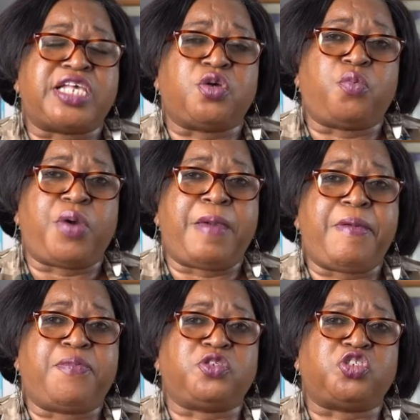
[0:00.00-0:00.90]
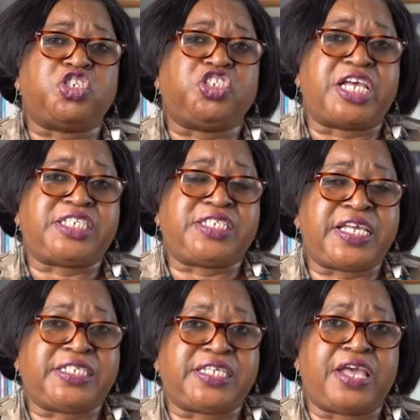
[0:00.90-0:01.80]
There's a way people suggest
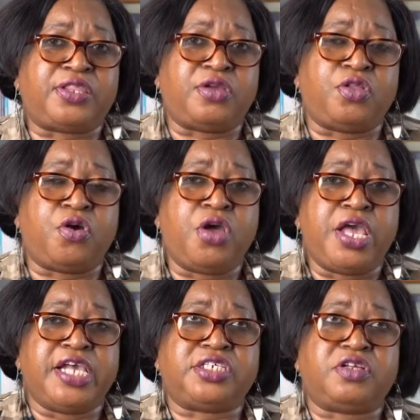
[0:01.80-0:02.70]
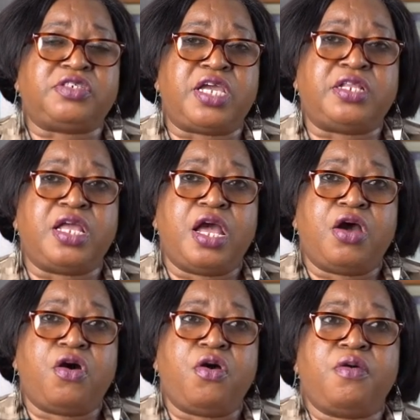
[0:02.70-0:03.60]
things here, that, you know, instead of saying,
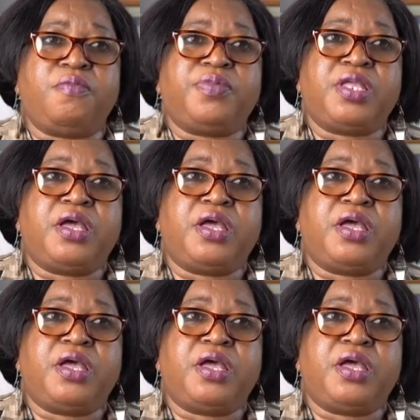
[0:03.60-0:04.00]
oh,